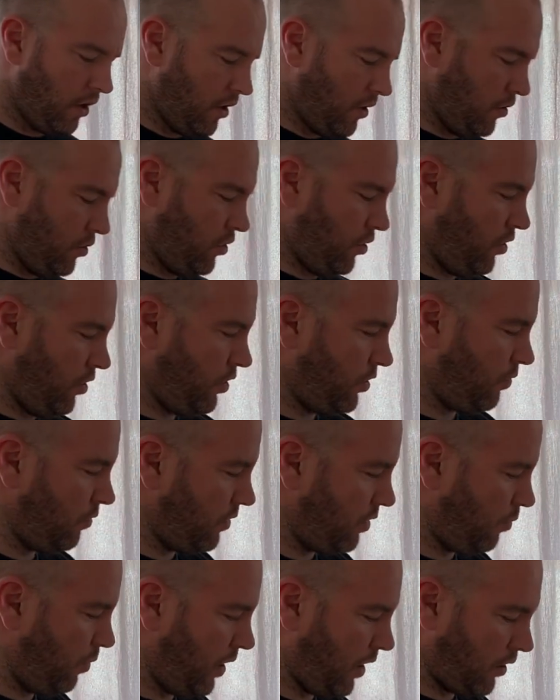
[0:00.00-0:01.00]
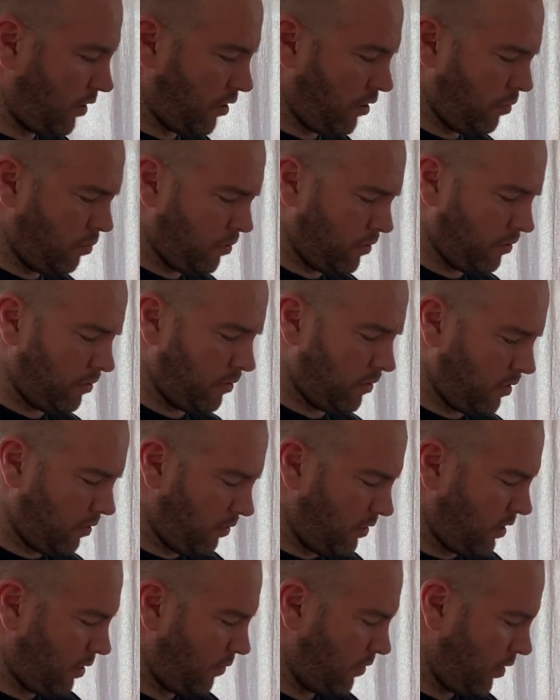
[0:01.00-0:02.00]
church was back open, we
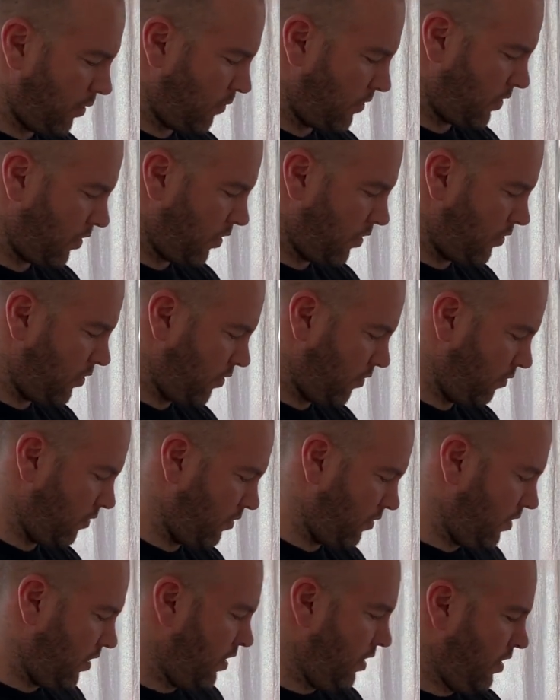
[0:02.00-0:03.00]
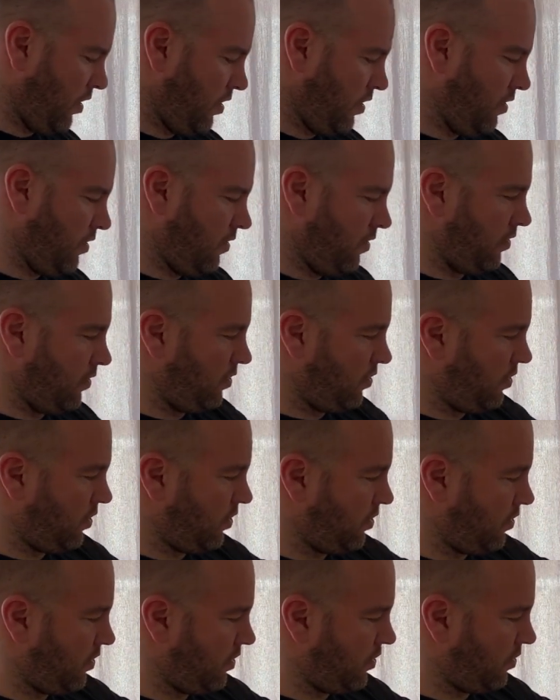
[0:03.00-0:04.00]
sometimes go to, and
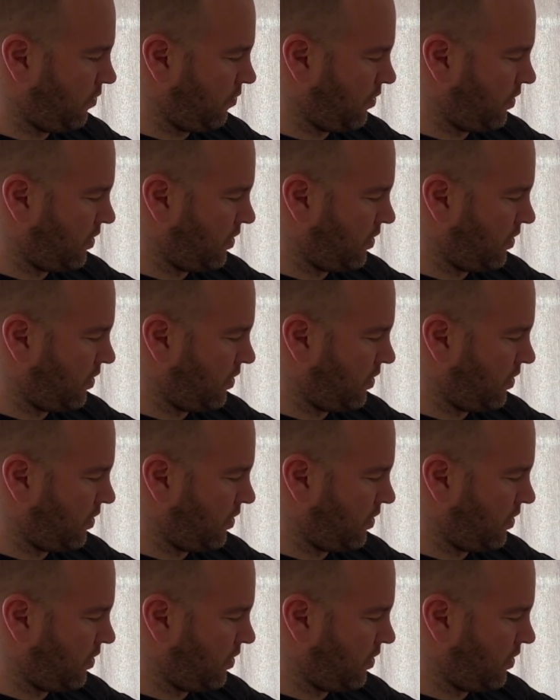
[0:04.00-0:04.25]
just the sort of